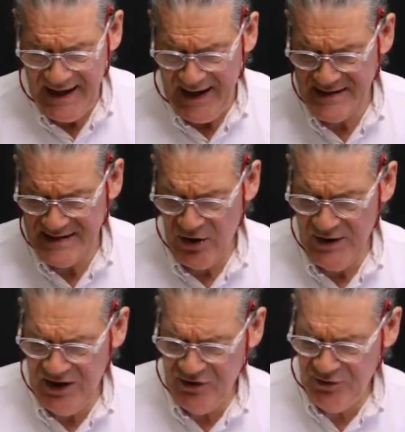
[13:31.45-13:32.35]
And so
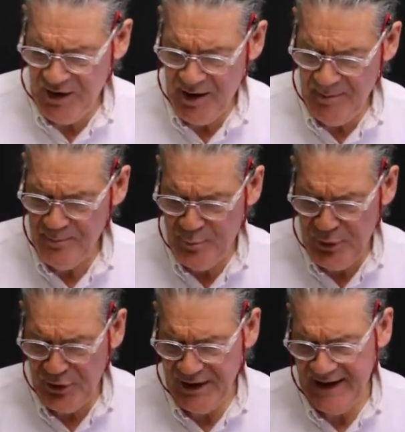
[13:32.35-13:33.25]
his uh,
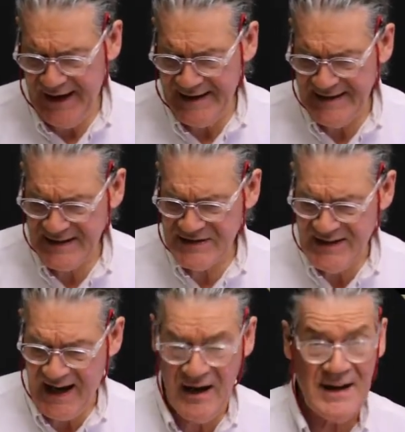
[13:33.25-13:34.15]
brilliant editing
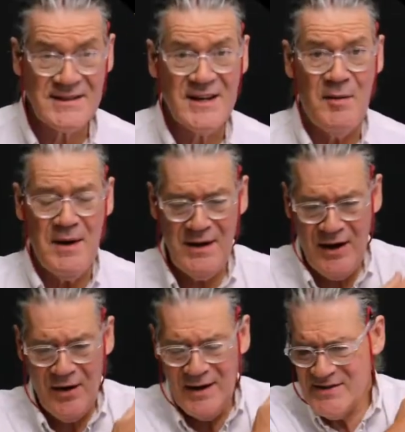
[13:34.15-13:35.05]
style has come in
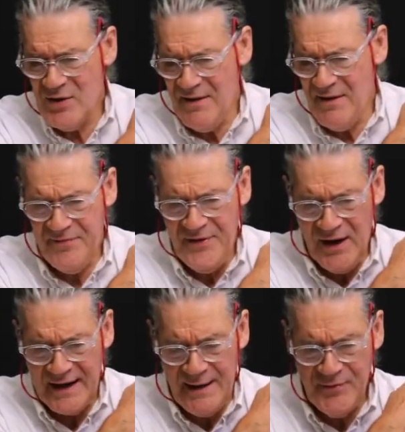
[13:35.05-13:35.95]
here. And so I feel
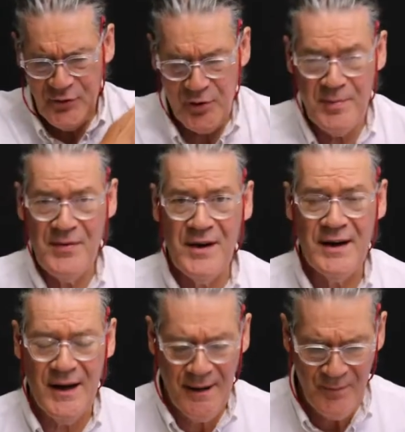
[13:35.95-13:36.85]
like I'm sort of been
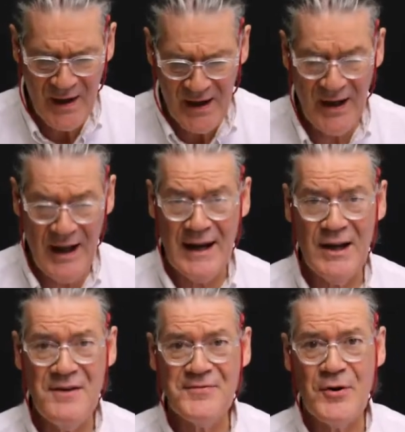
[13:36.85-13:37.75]
the uh, light
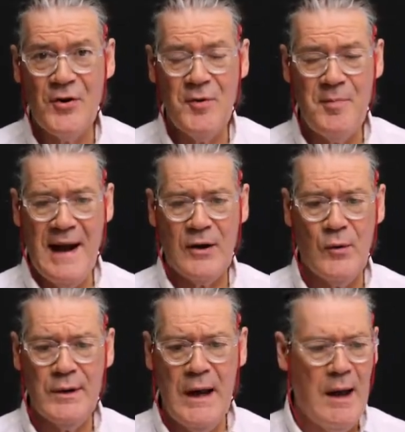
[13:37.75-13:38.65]
lifter on the back
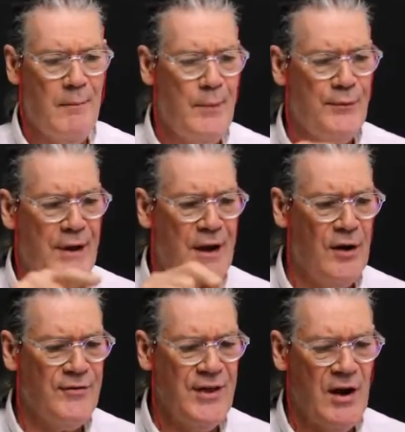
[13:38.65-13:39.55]
going, yeah, move that
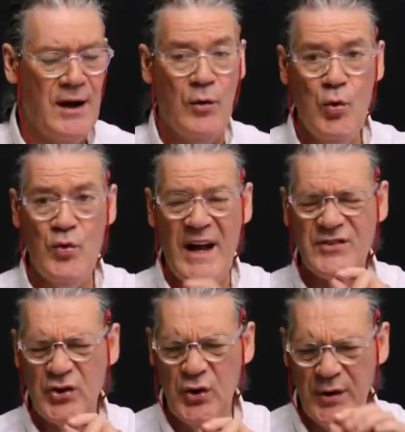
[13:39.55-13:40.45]
over there. And, ooh, that's
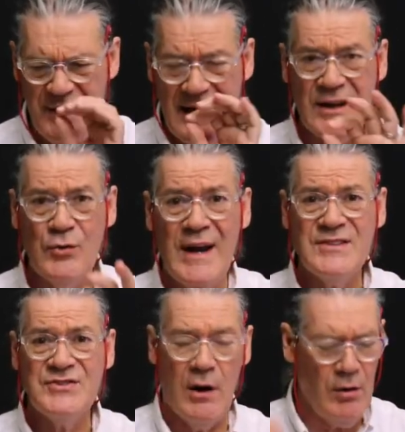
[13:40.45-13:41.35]
good. Thank you.
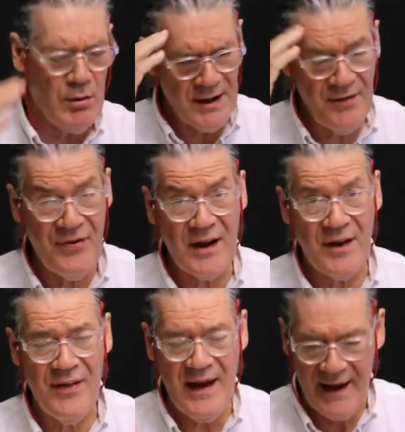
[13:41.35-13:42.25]
Nice job. Oh, I didn't think
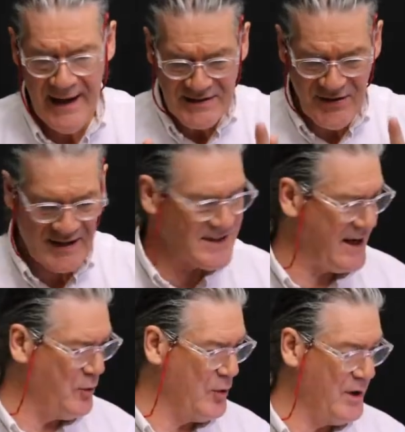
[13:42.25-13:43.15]
of that. So that's
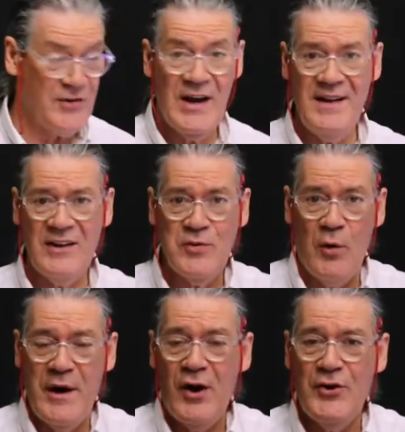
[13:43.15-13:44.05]
kind of where it is. And that's what
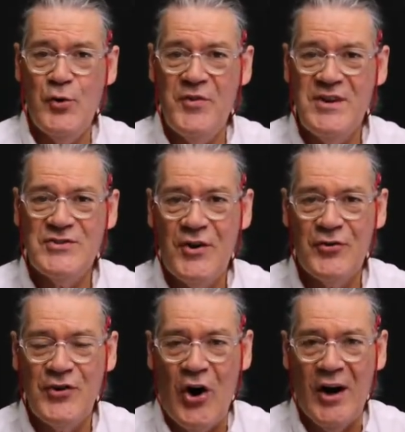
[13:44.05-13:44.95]
we ought to do with each
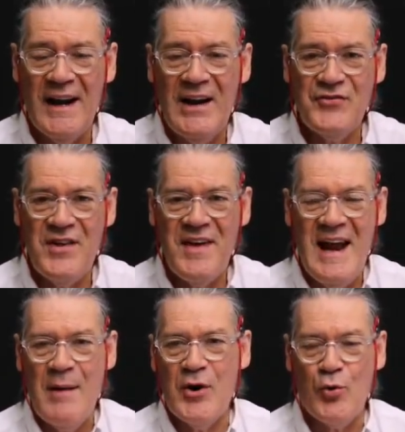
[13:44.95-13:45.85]
other's art. And I see that
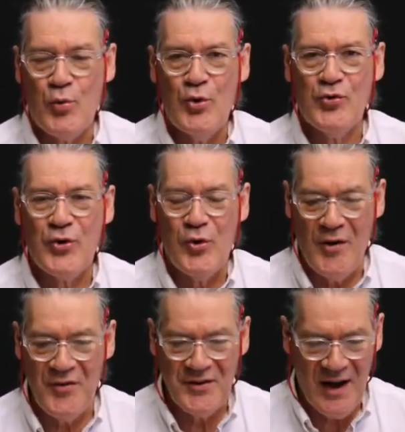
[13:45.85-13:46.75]
happening on Roo's Crew
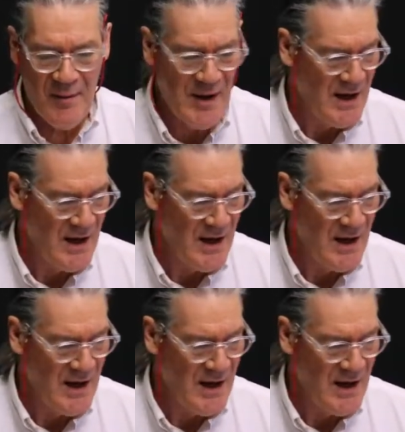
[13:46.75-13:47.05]
all the time.